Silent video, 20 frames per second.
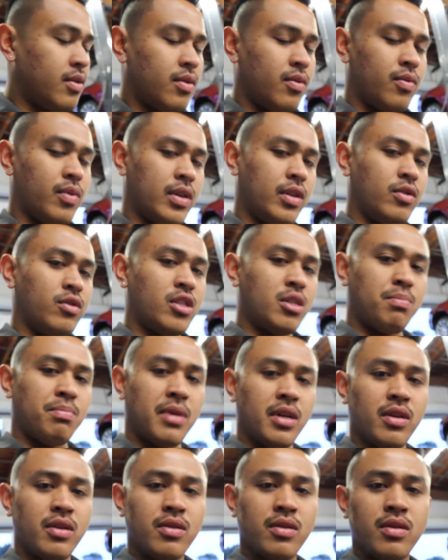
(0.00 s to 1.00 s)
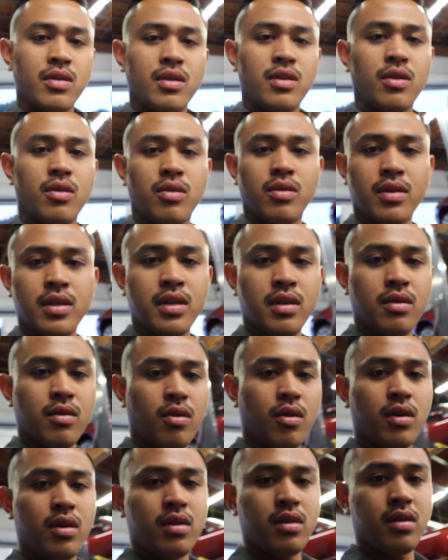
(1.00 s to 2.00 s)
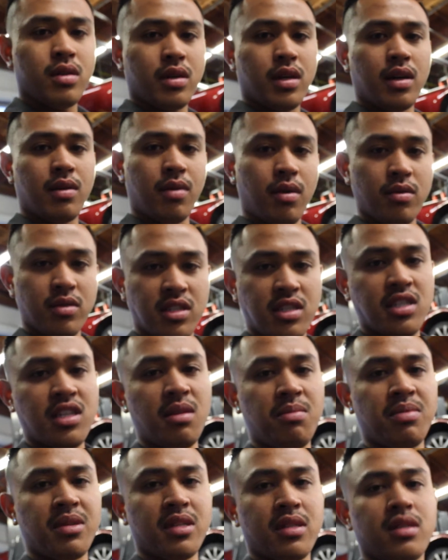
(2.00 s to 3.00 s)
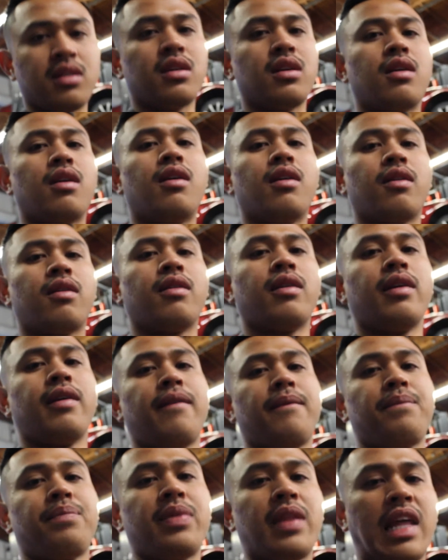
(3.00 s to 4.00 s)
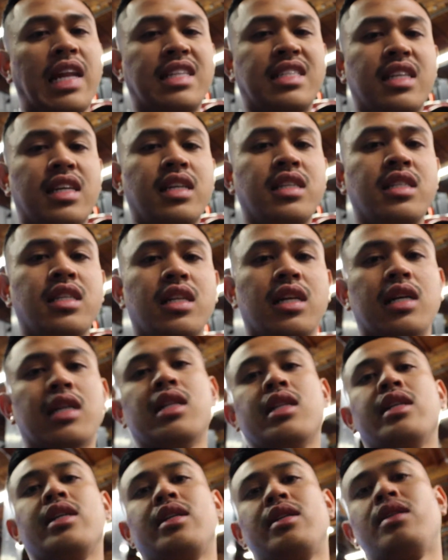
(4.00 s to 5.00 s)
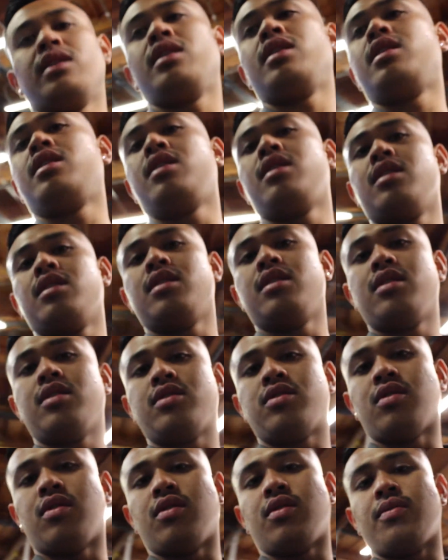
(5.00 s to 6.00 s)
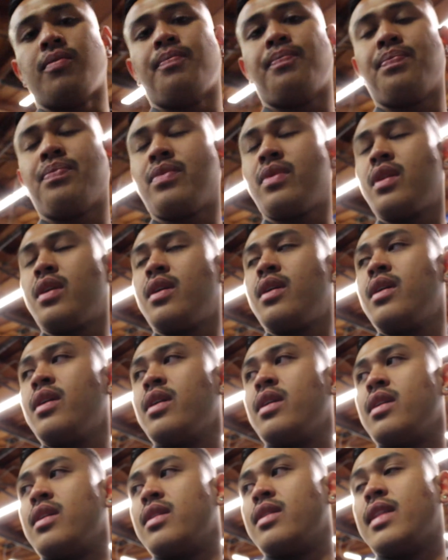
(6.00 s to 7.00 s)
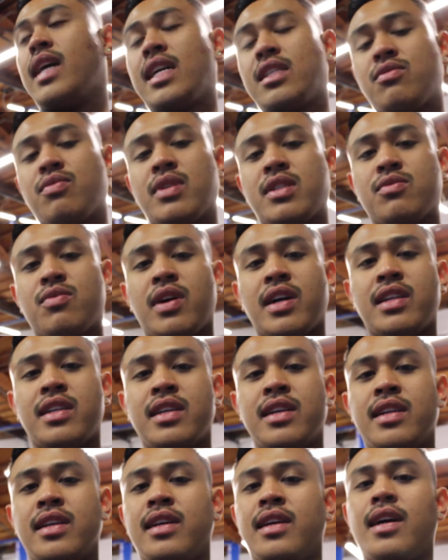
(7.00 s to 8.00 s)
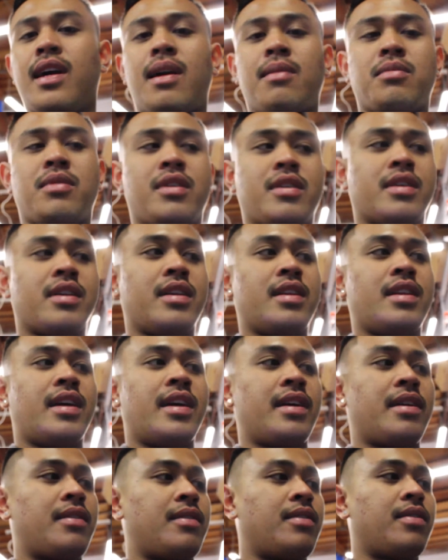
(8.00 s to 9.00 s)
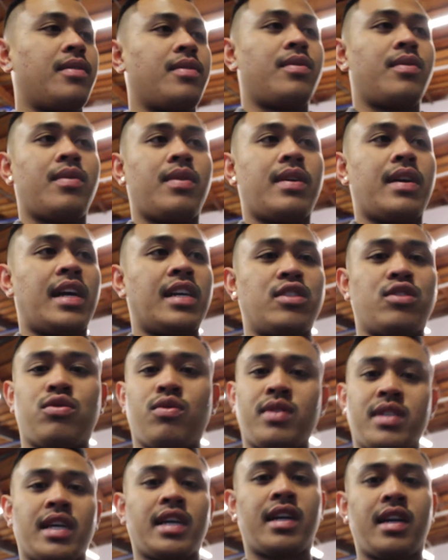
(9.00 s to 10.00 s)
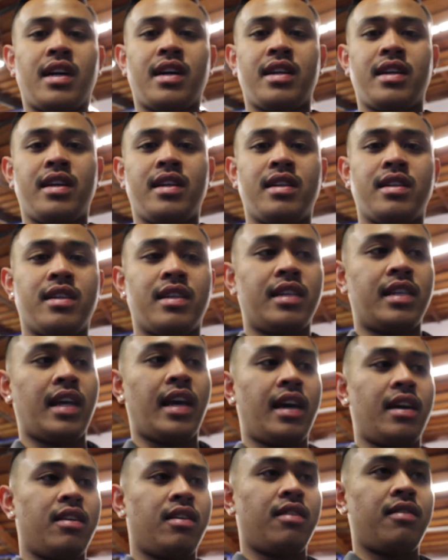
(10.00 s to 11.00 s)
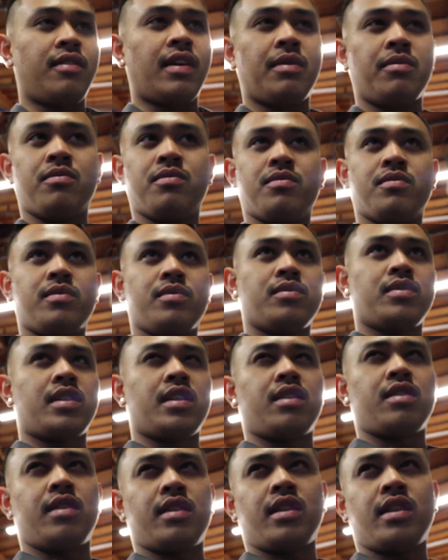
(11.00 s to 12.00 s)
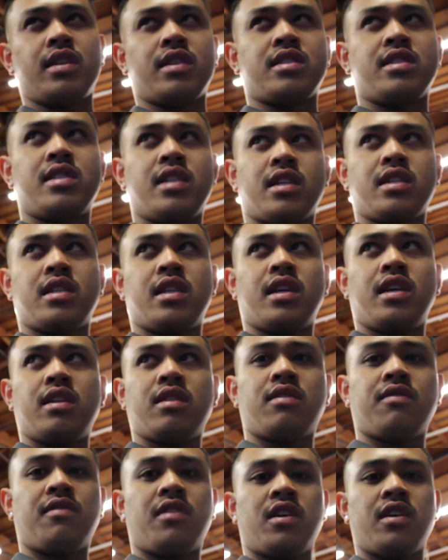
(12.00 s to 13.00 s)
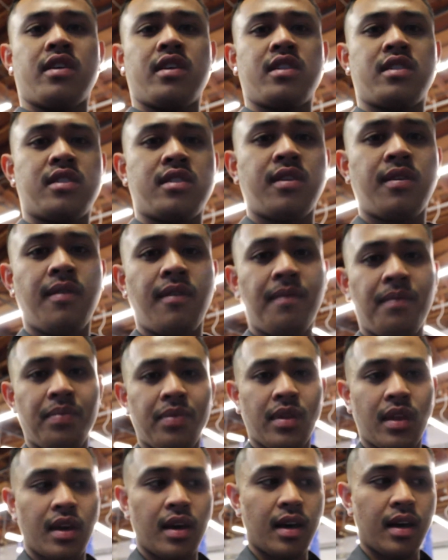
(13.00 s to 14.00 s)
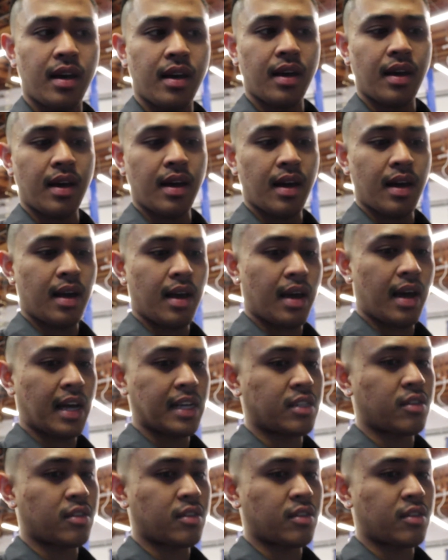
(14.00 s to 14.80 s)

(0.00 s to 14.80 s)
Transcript: when you spill coolant or oil, it won't seep into the concrete and it's easy to clean. So that's the reason why I did it. I'm talking like as soon as I got in, the day of, it was I think the 16th of August. I